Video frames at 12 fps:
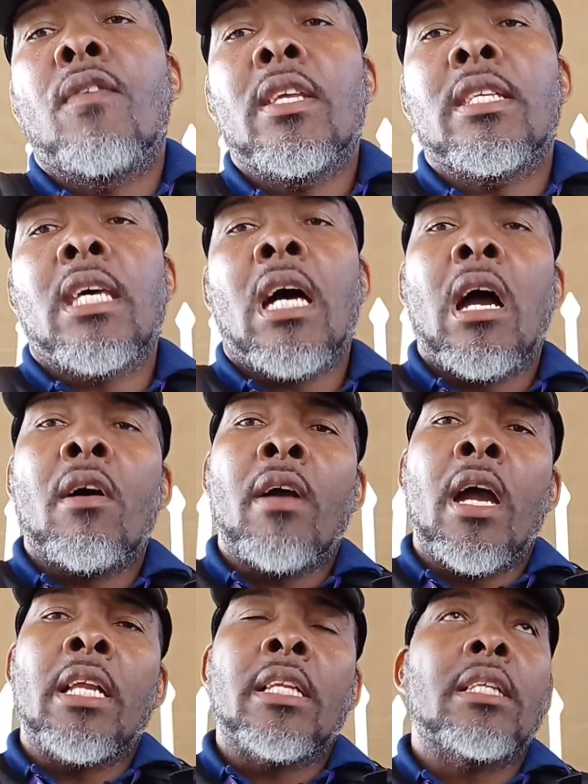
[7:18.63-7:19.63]
If say
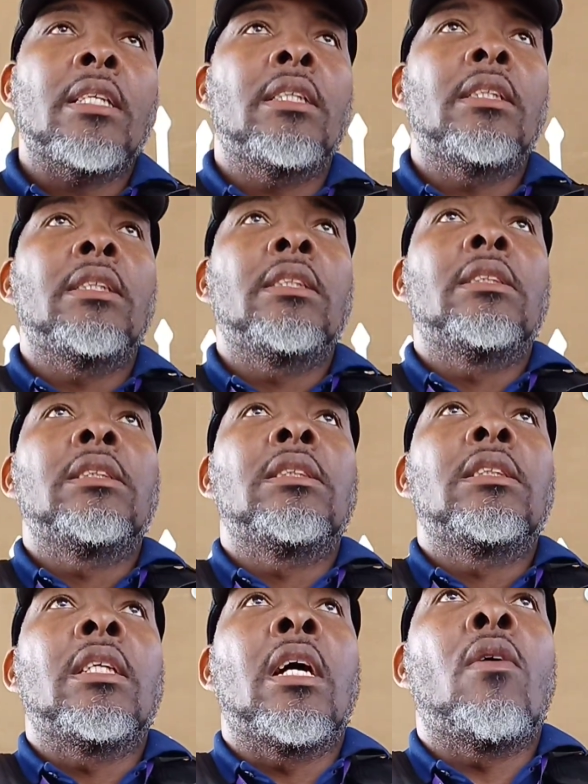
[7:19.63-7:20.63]
alright
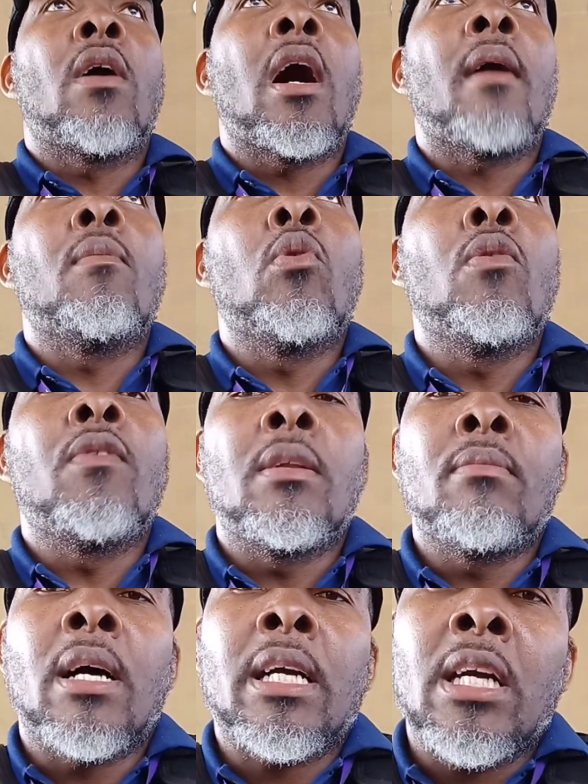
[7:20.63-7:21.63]
they want
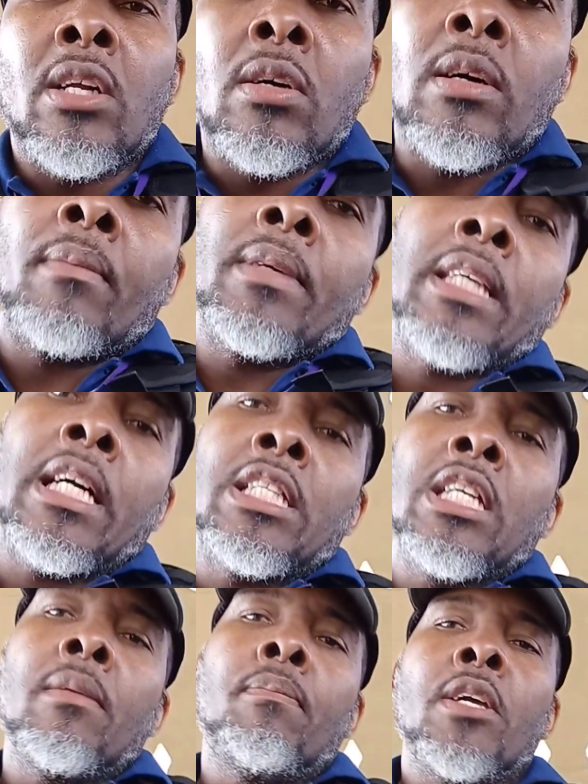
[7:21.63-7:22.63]
moving back, you know. Mr.
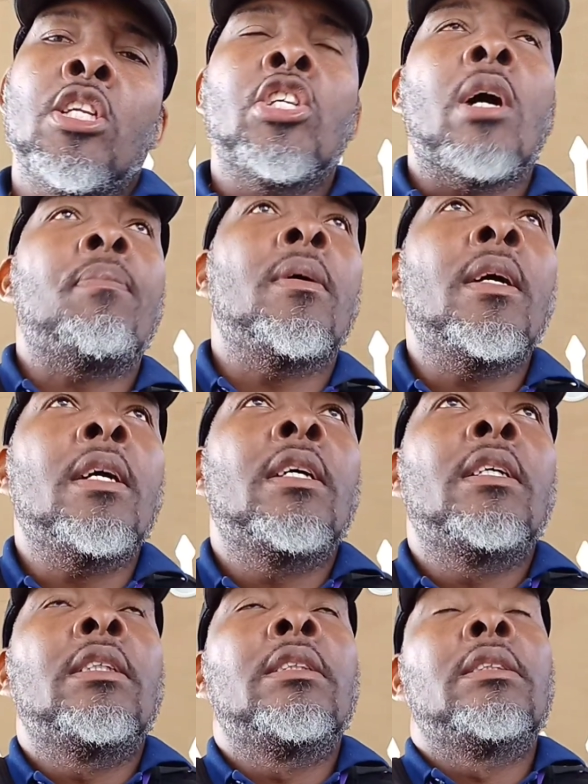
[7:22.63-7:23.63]
JP JP,
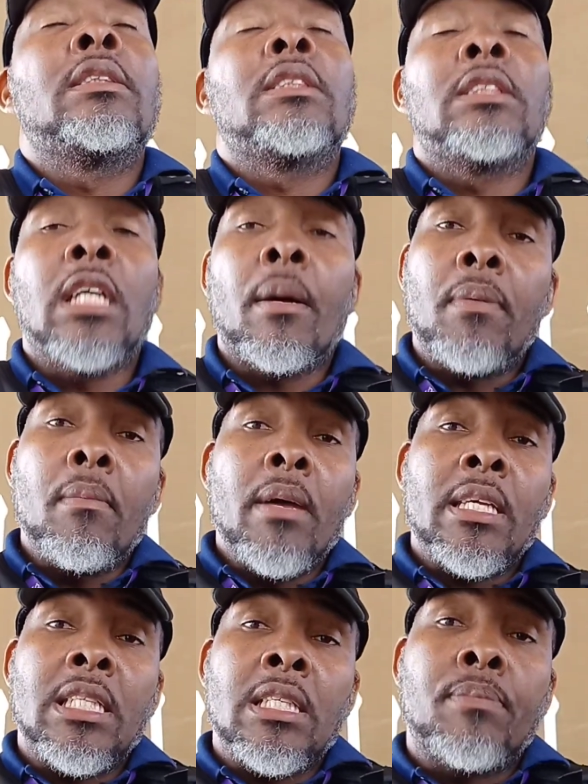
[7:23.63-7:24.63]
JP,
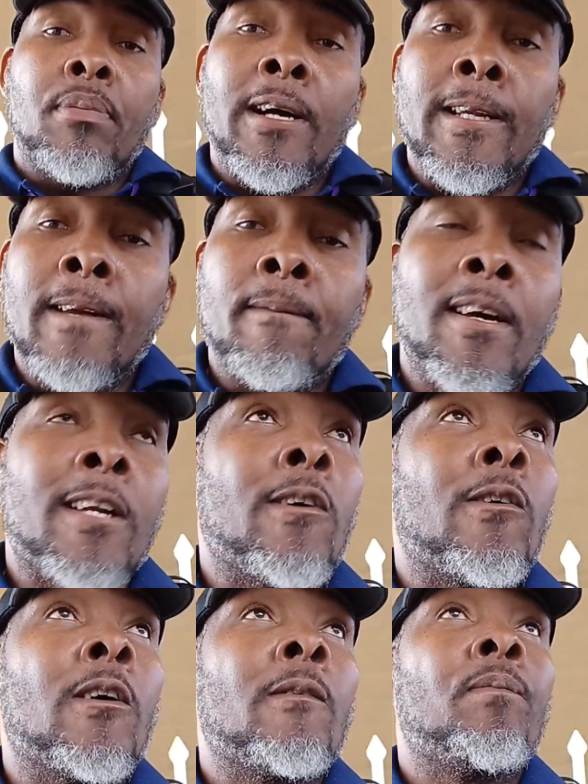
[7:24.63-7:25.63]
message upon them, you
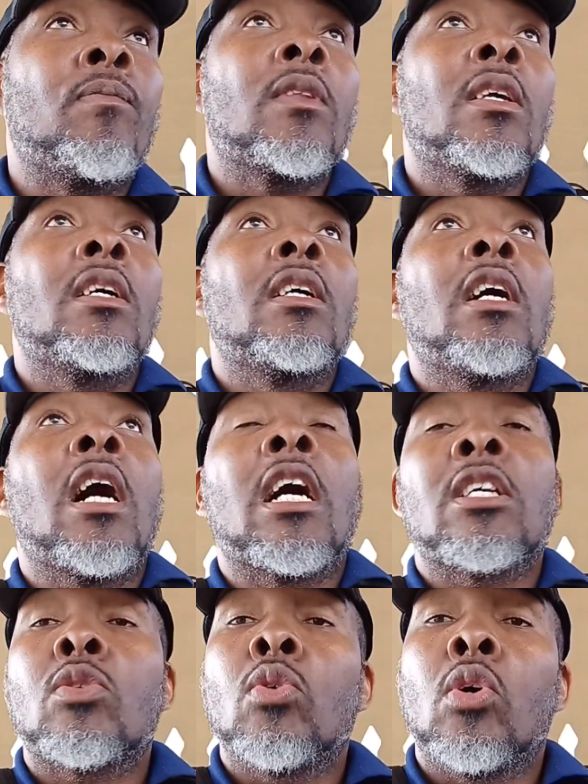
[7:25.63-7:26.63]
know,
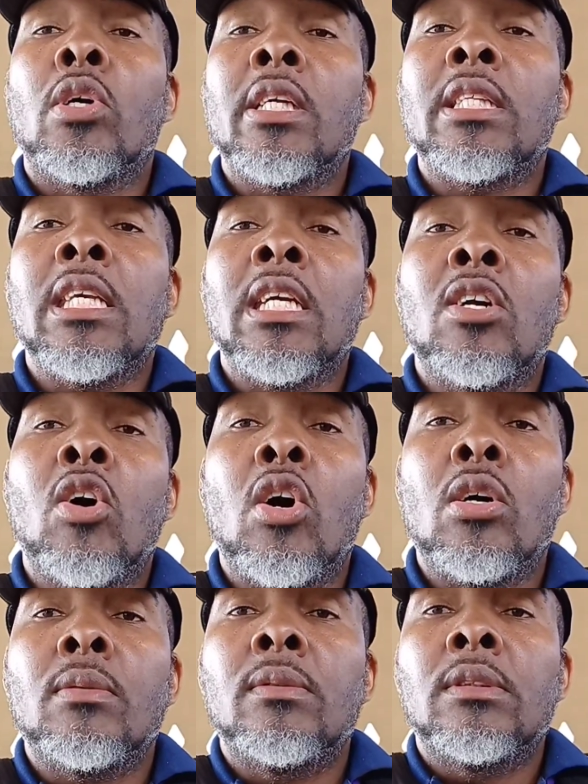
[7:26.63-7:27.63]
as to how the thing
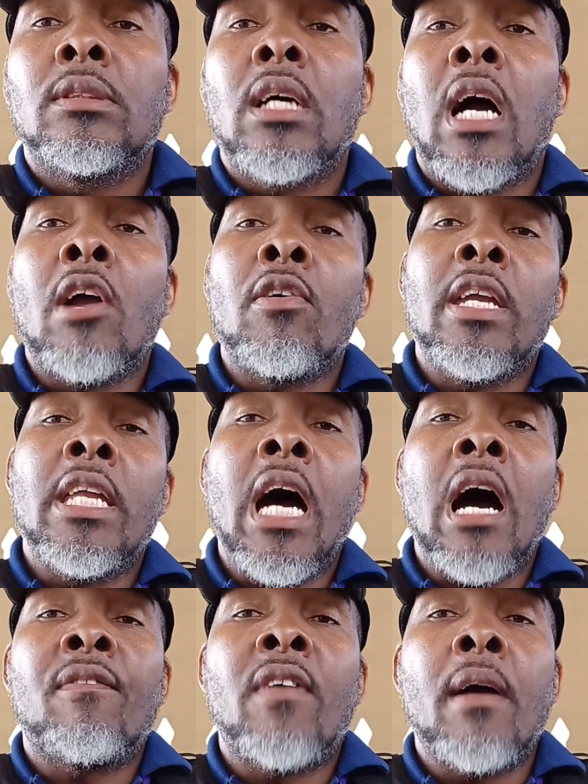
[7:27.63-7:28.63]
go. I read
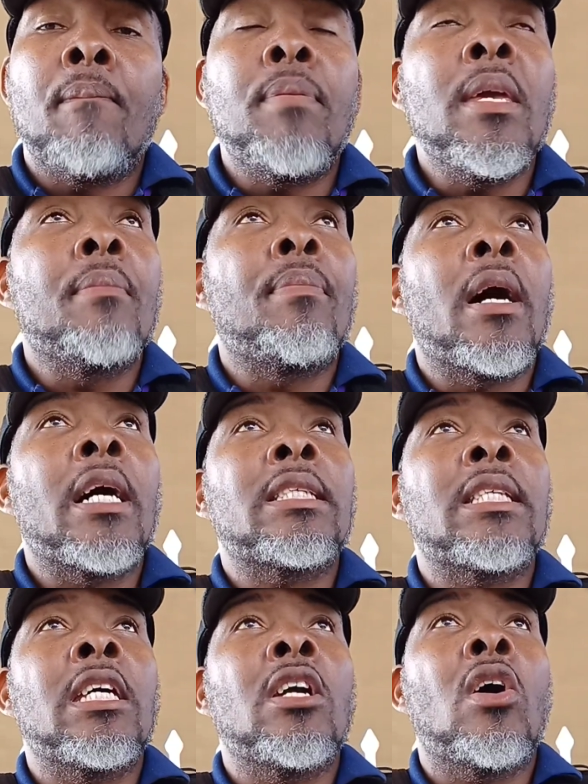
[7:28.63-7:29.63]
half a paper, I
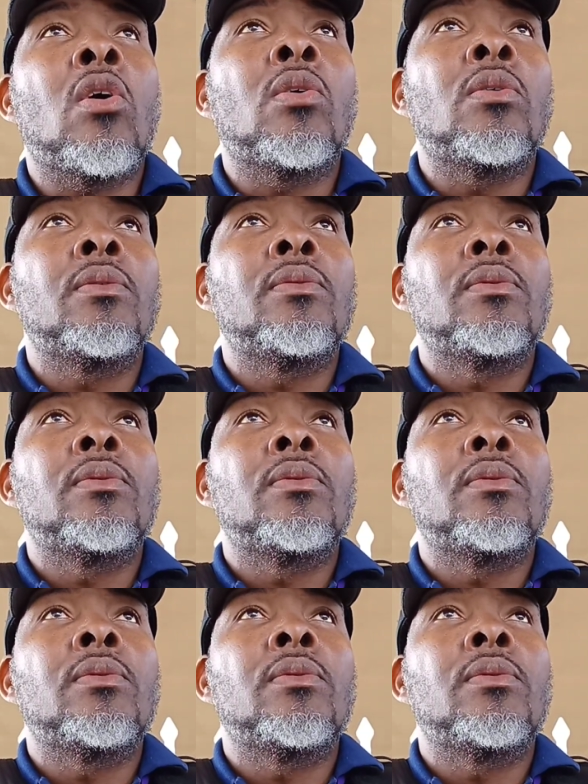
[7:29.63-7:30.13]
say, yo,